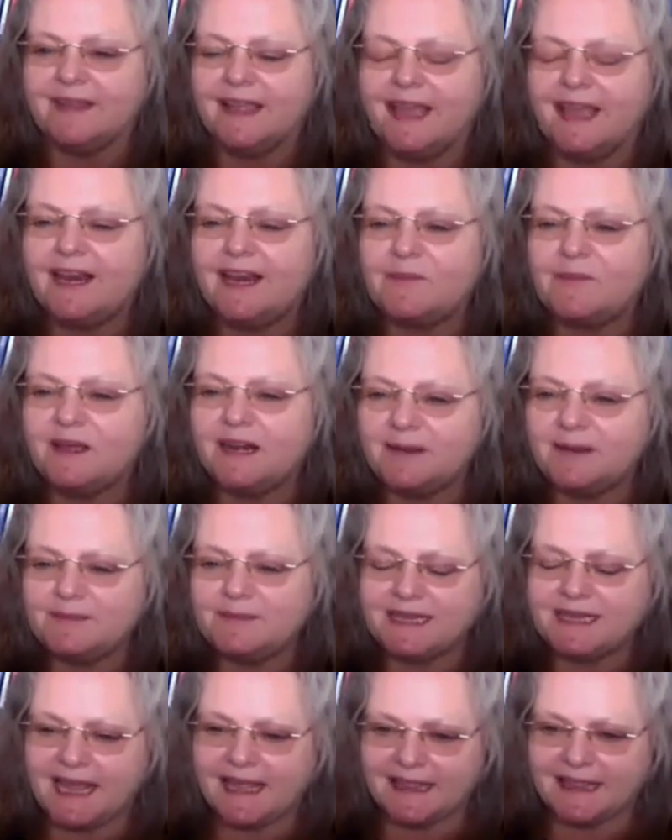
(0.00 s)
Hello, my name's
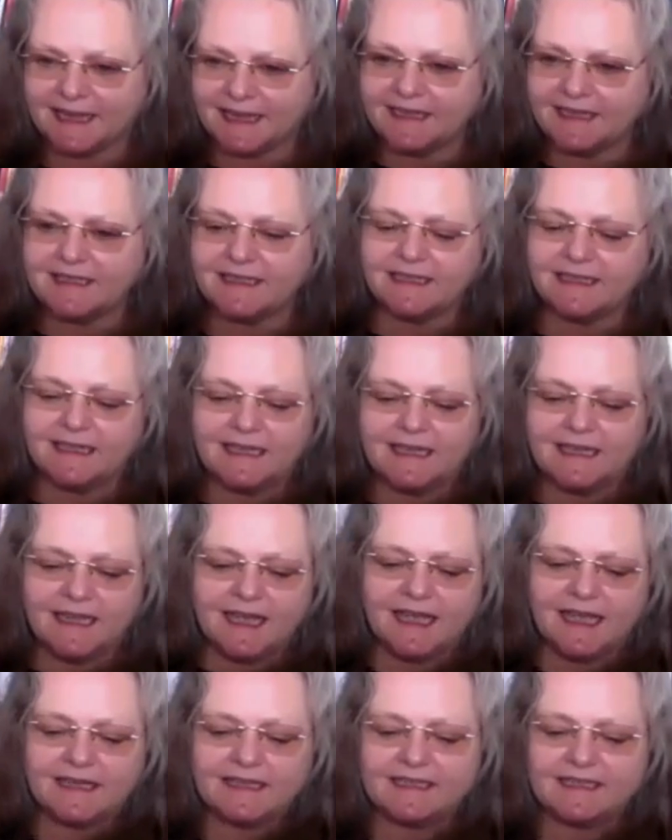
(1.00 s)
Heather,
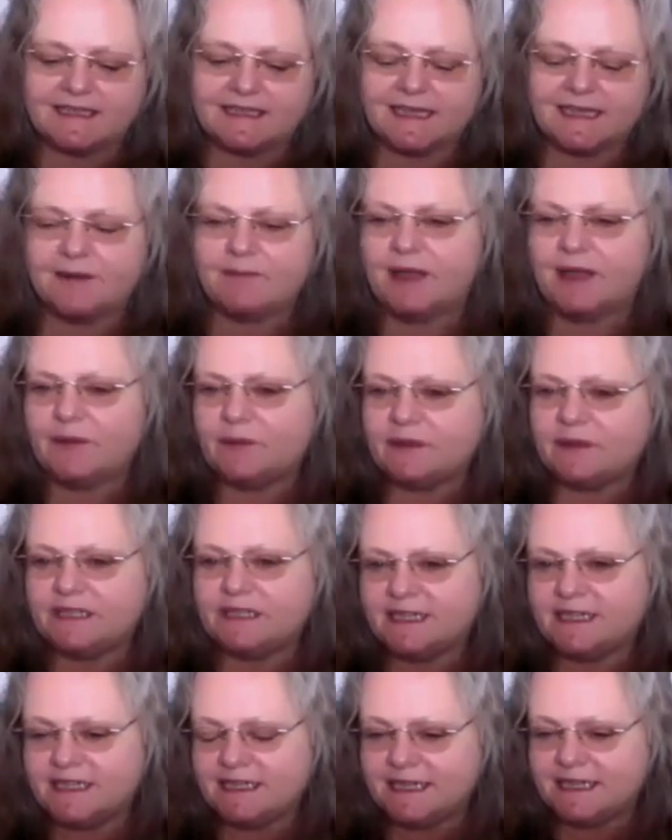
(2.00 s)
and I
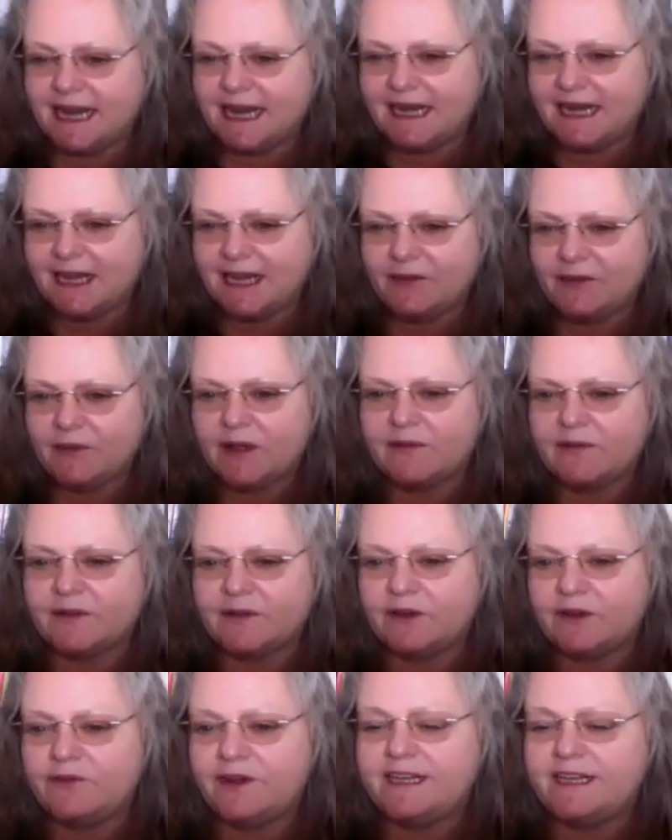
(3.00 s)
wanted to tell you of
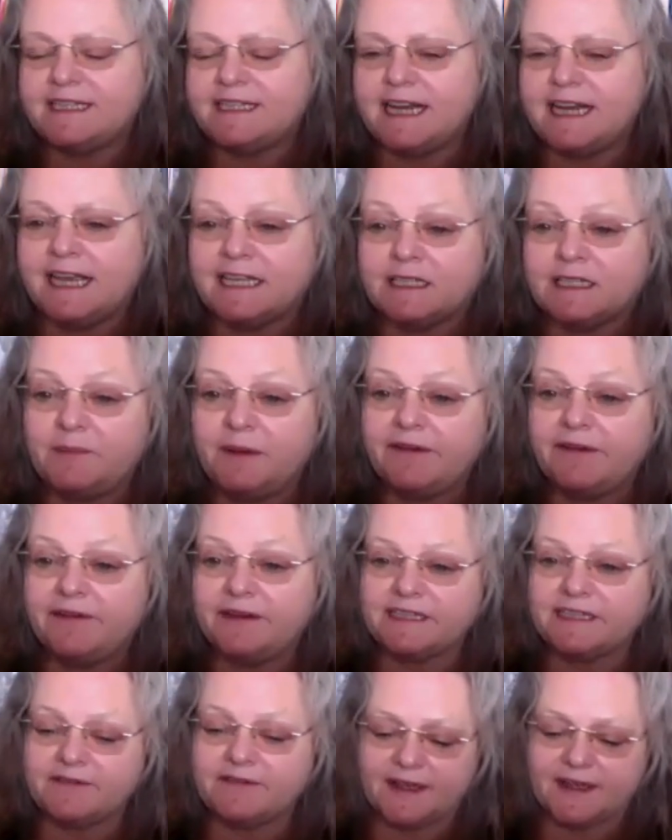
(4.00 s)
a recent
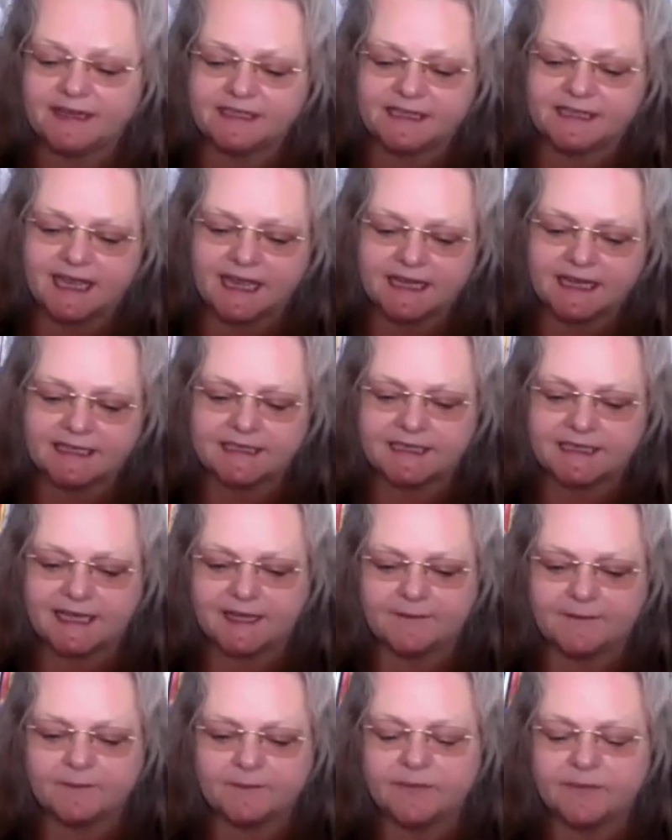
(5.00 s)
experience of
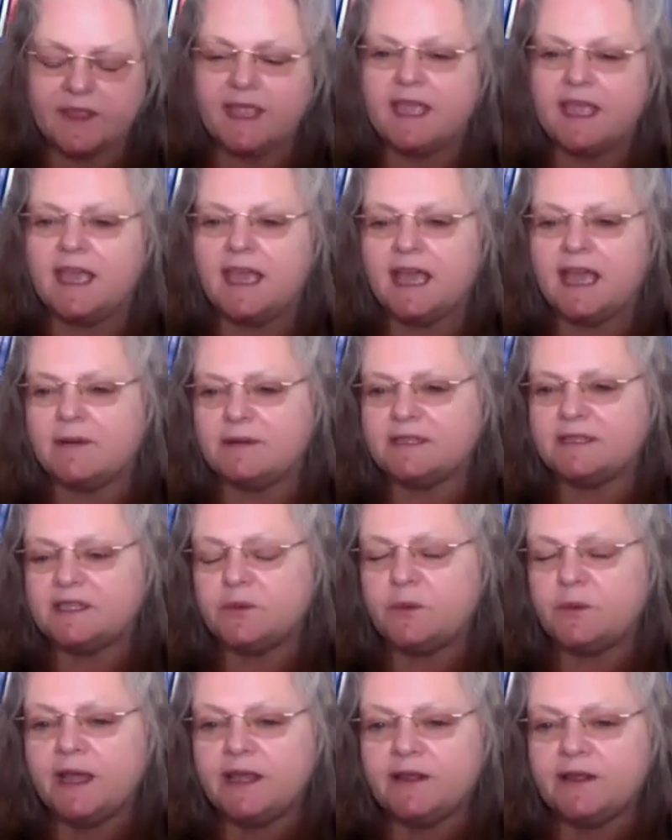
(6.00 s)
anxiety. I was
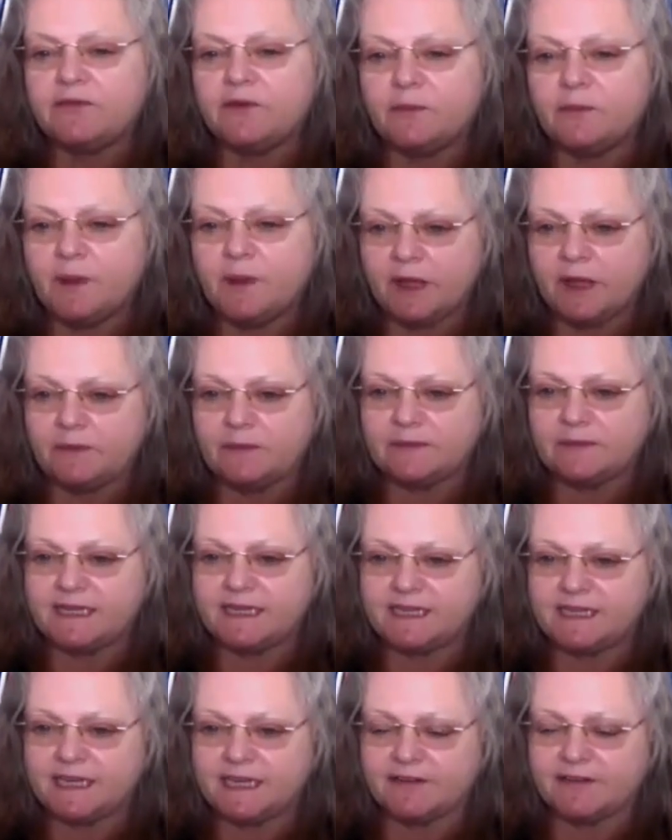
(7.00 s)
away from home
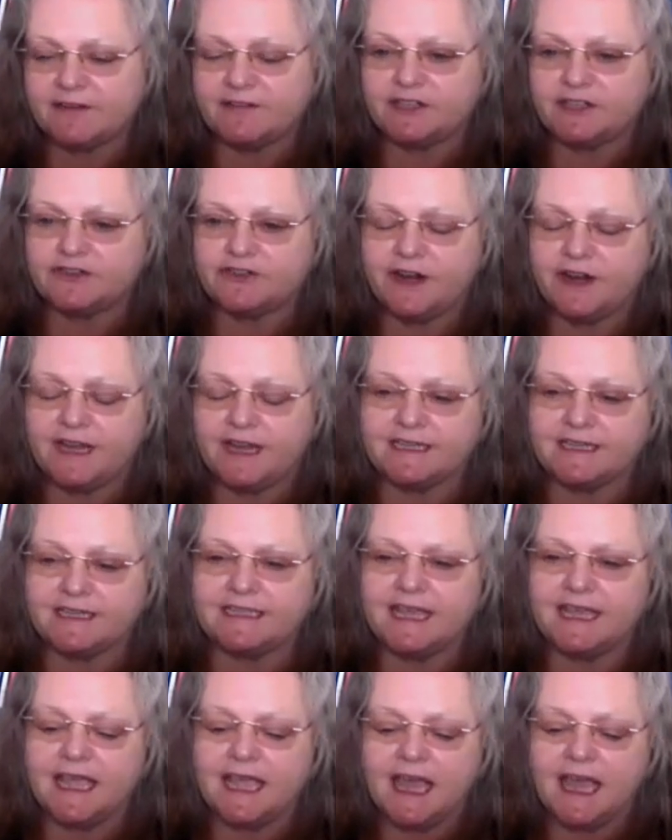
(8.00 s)
teaching a
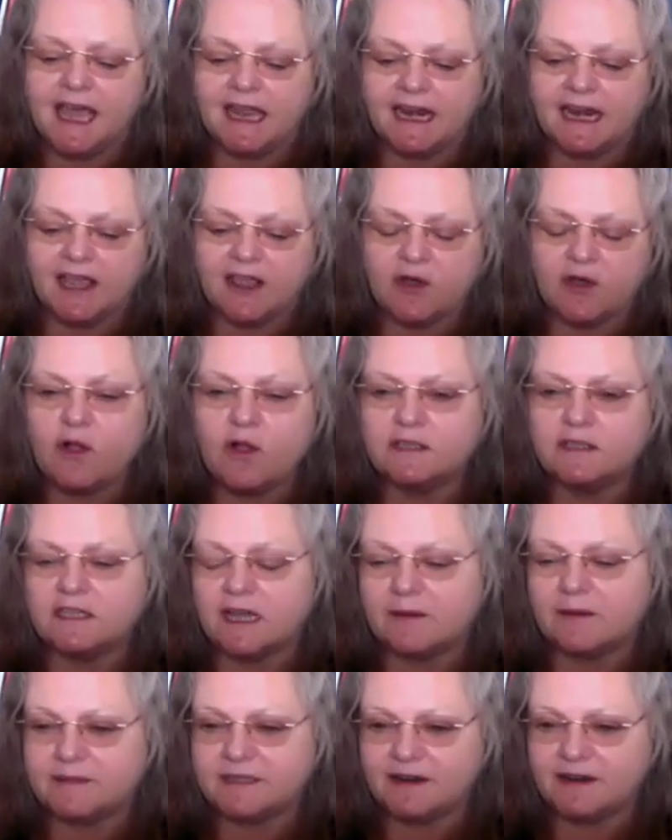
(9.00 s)
retreat, and I called
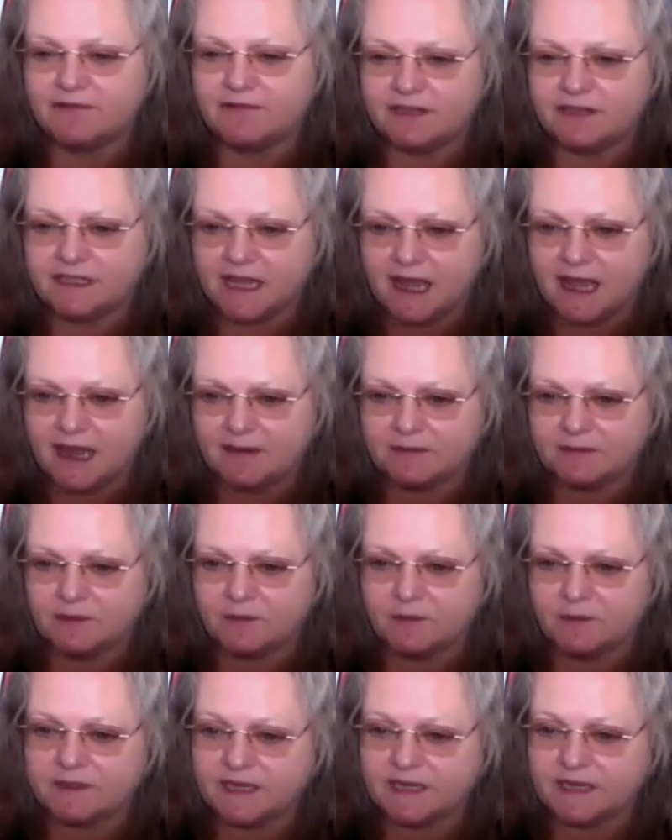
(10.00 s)
home several times
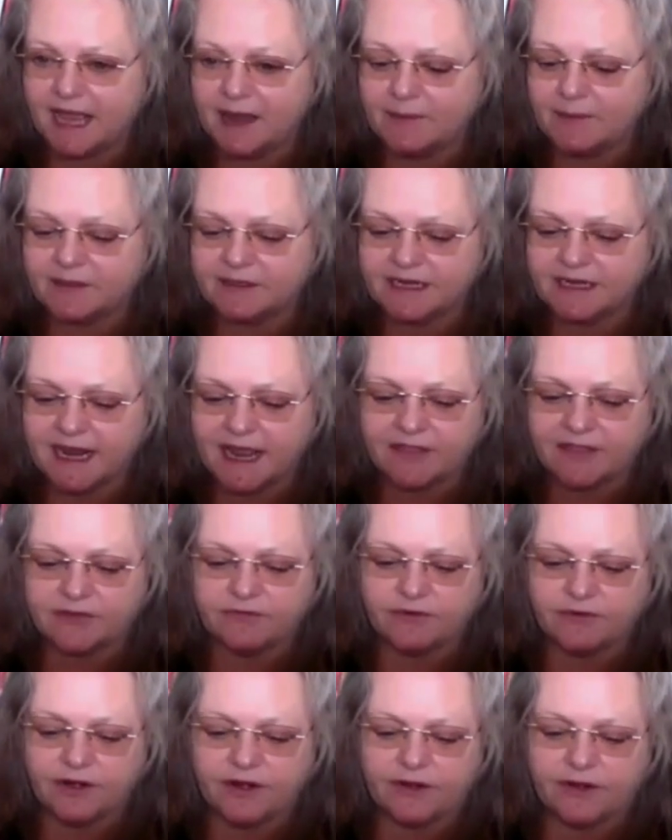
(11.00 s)
but wasn't able to get
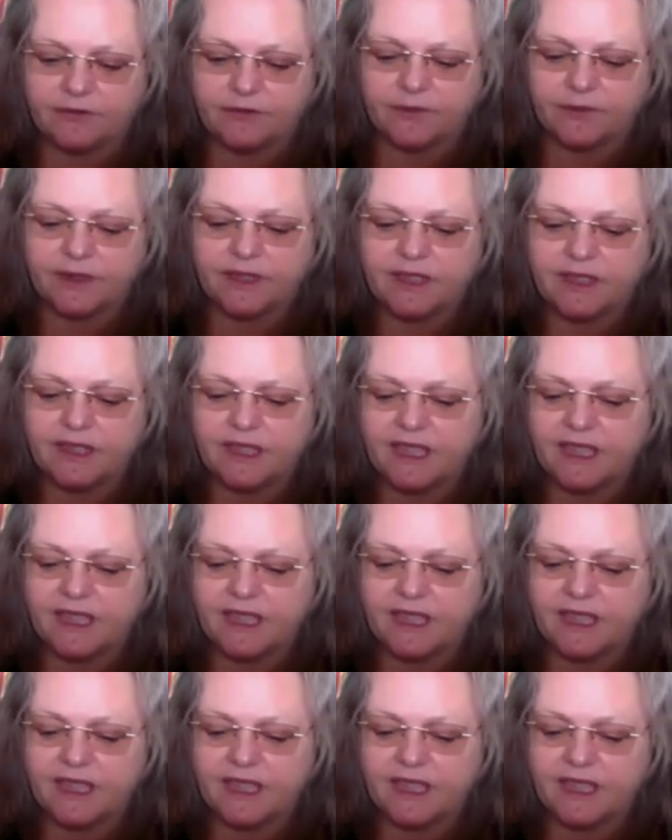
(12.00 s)
through.